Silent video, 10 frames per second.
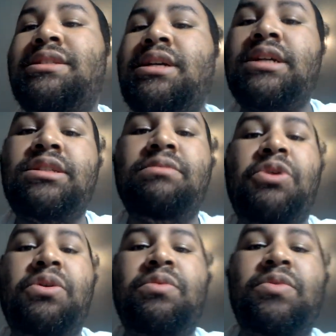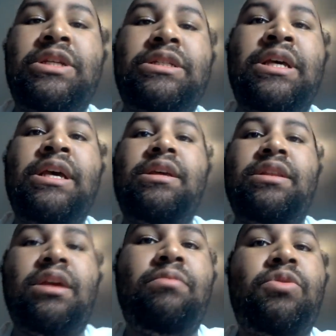testimony when this
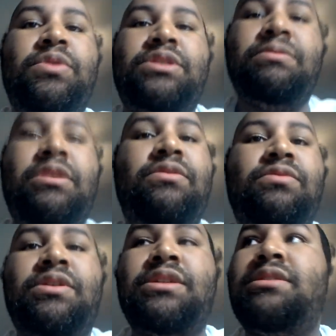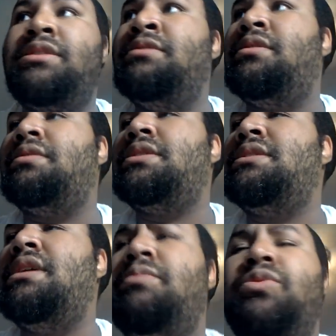demon was speaking through this, you know,
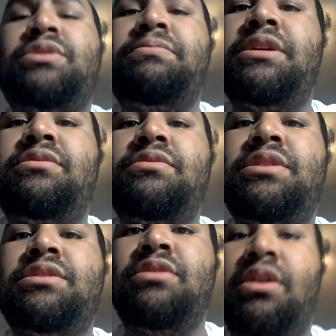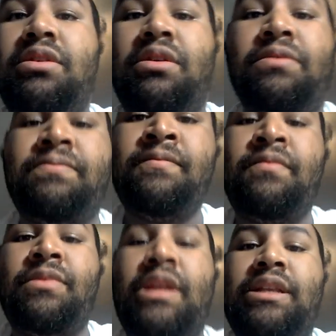this demon was speaking through this girl.
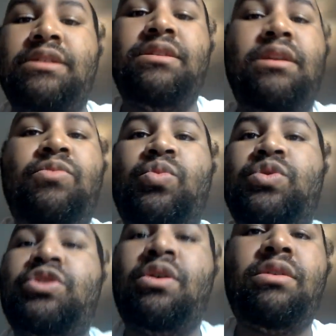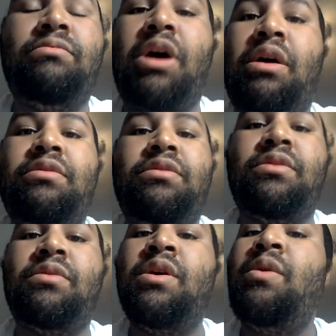And this demon was talking about, you
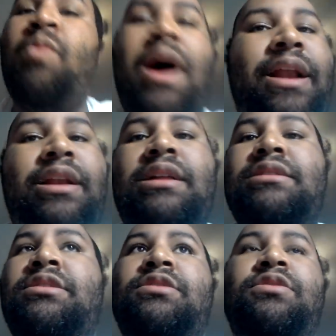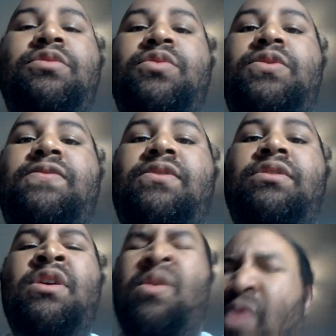know, why did I listen to Lucifer?
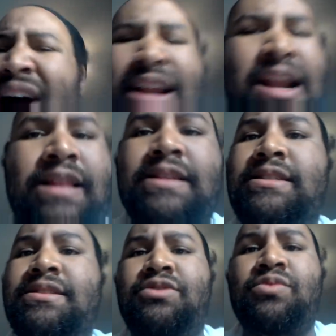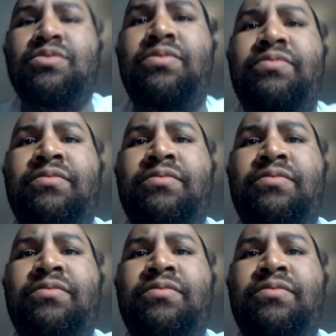Why did I listen to him?